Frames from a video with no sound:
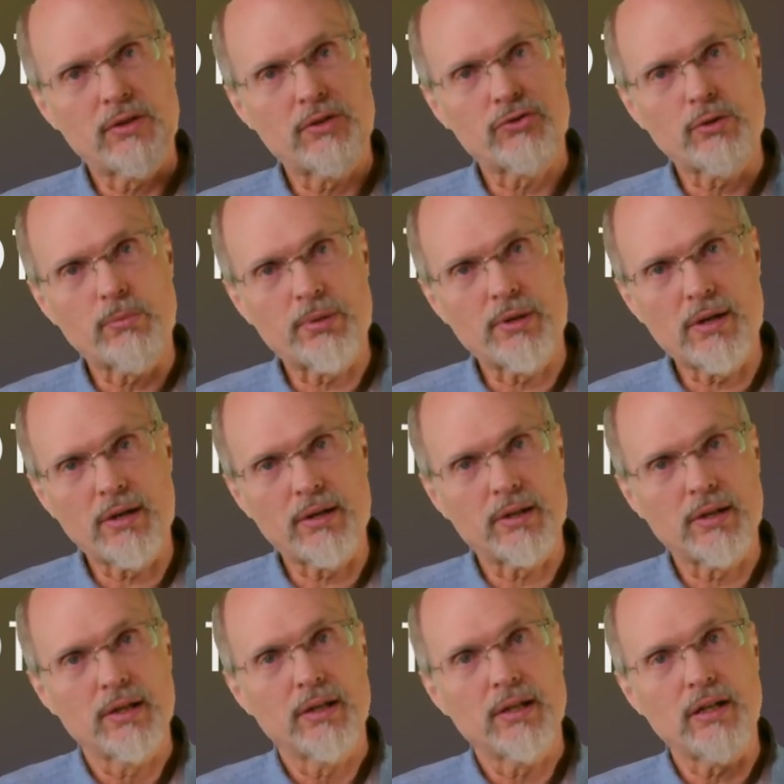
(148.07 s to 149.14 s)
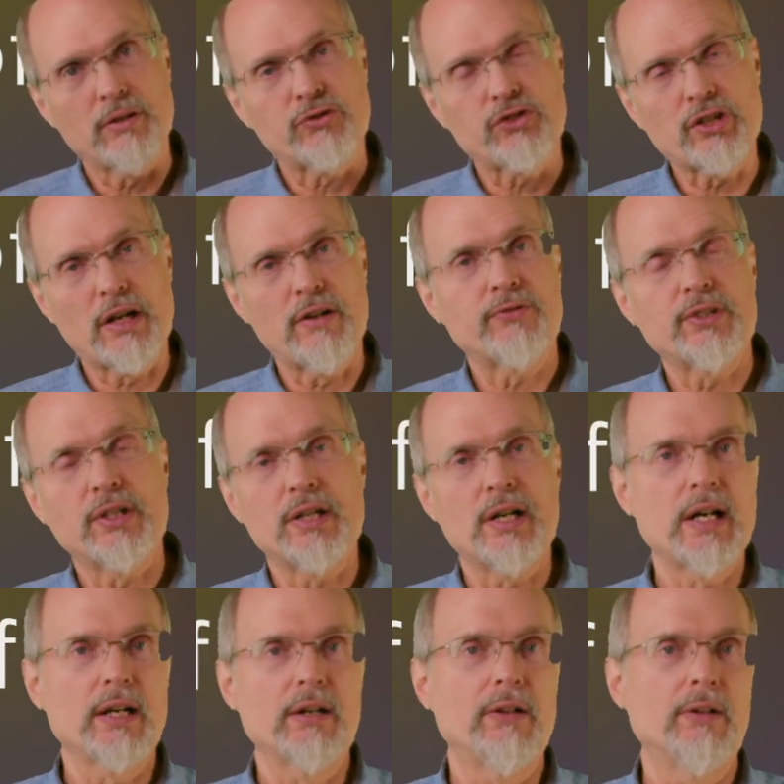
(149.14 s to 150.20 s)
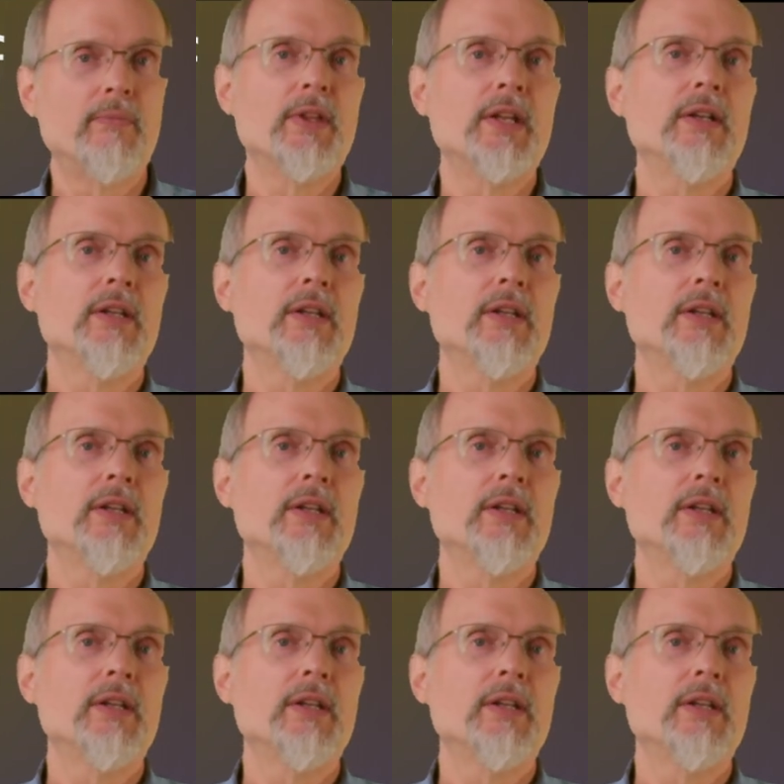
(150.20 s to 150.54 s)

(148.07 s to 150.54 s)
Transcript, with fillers: there's a part of self-denial.